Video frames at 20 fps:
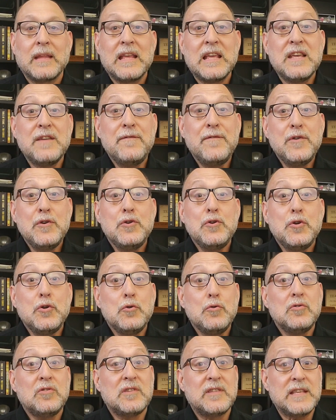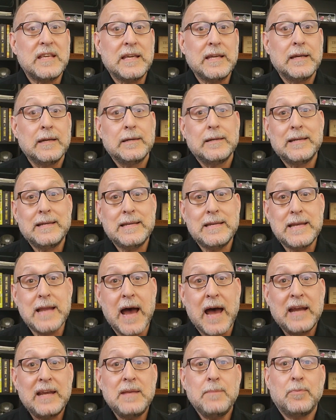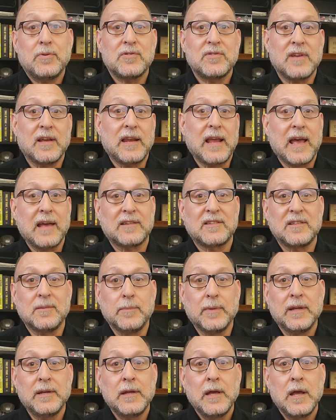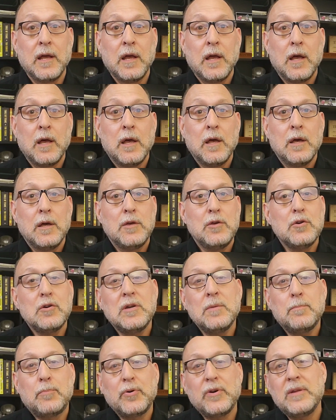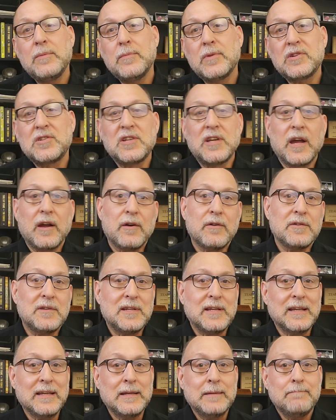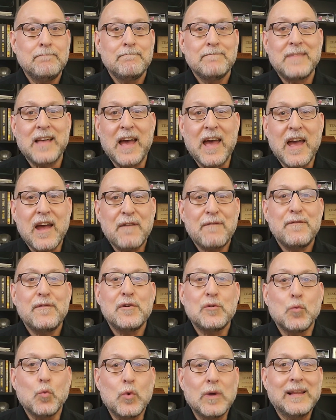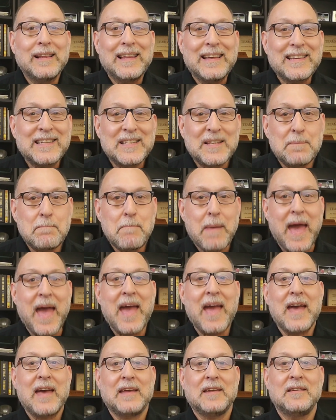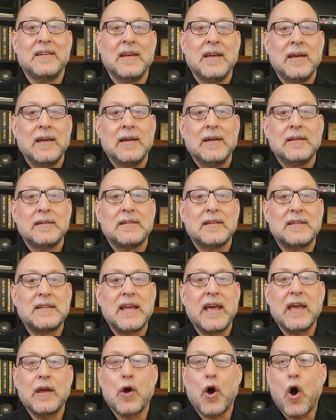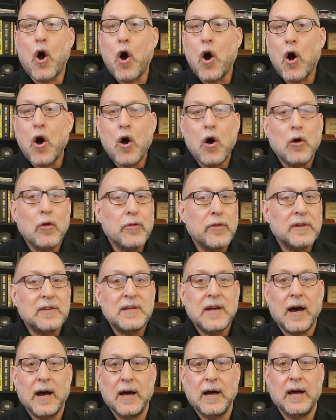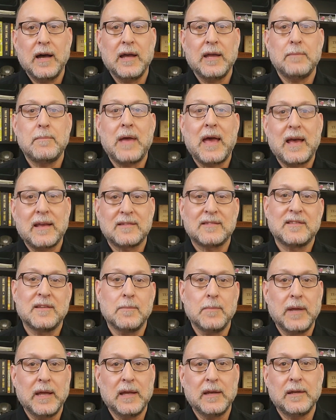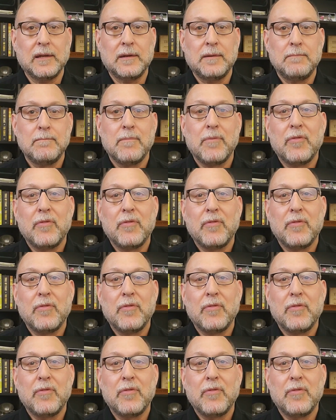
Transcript: If you use the 90% estimate, you can pretty much guarantee the effort will expand to take all the time estimated.